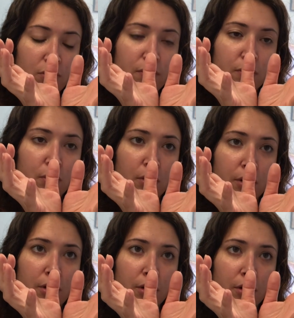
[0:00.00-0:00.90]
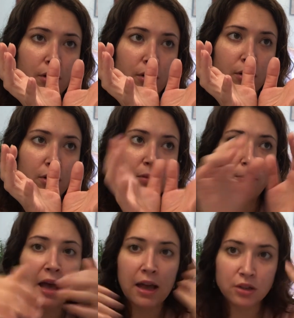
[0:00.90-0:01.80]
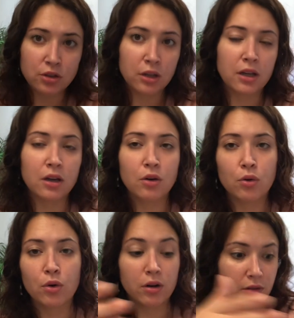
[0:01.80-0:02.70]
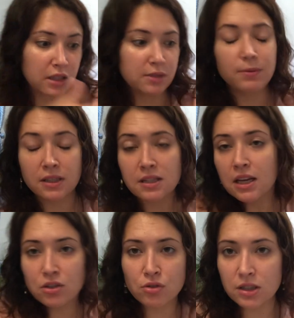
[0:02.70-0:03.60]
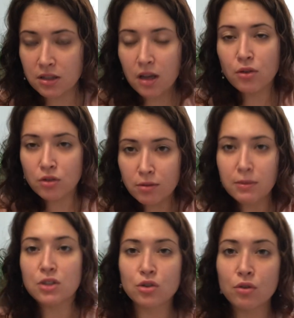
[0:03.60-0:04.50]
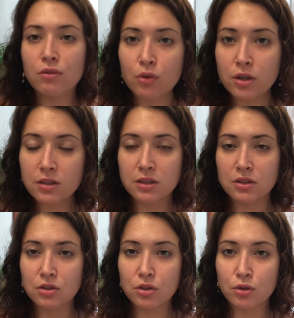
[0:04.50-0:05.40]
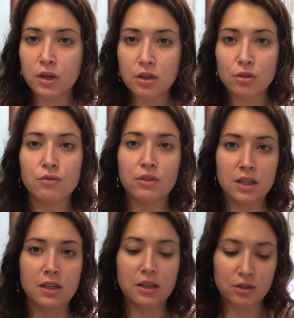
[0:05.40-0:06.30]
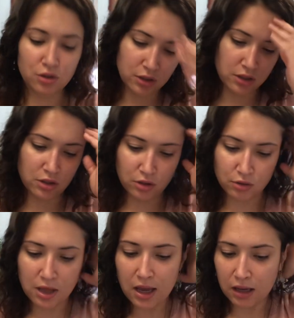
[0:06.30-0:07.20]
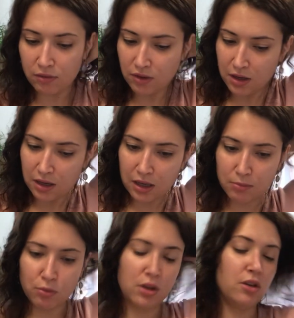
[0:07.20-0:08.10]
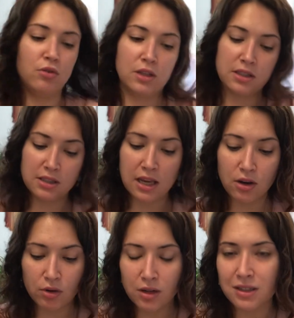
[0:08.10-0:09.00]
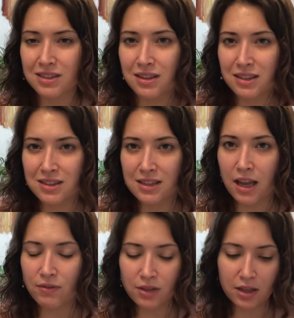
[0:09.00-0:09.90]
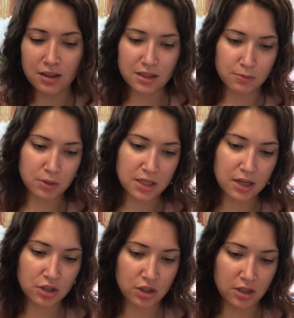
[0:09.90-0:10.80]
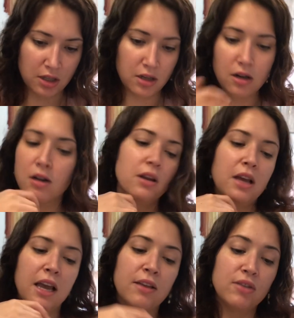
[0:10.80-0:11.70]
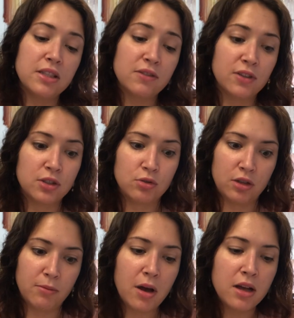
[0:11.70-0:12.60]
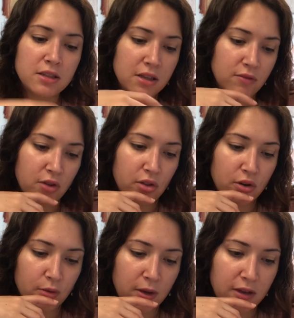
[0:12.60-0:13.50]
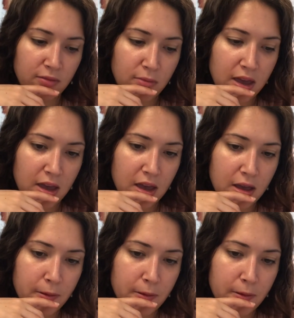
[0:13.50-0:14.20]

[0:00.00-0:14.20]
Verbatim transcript: for magic, or it's, it's extra, it's other dimensional forces to intervene and enter into your life and bring you this sacredness and this safety and this protection here. And this feels really positive in the third week of May.